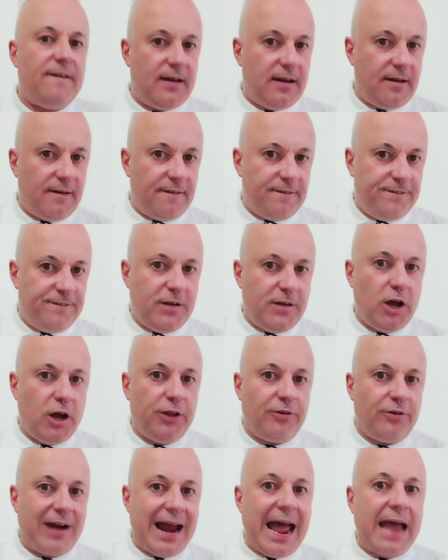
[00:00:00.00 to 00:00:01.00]

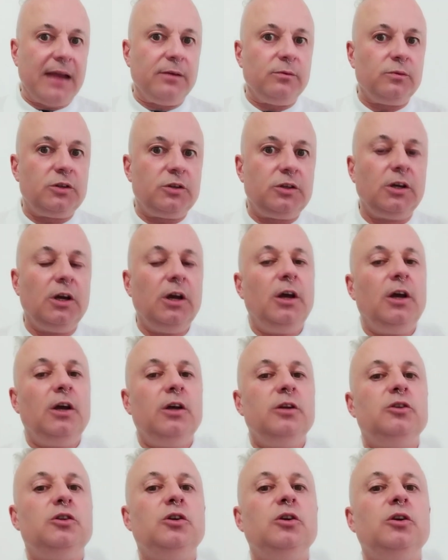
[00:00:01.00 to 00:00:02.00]
further out
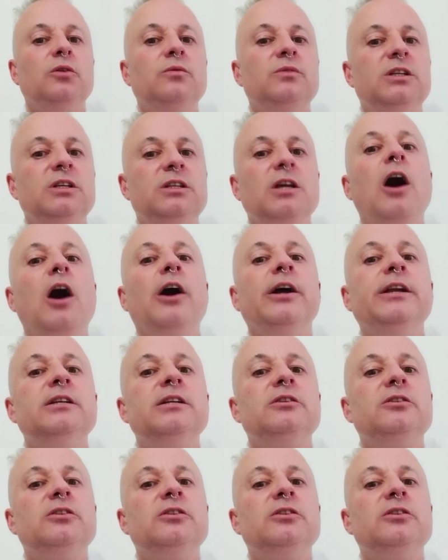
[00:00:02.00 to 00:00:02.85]
to designers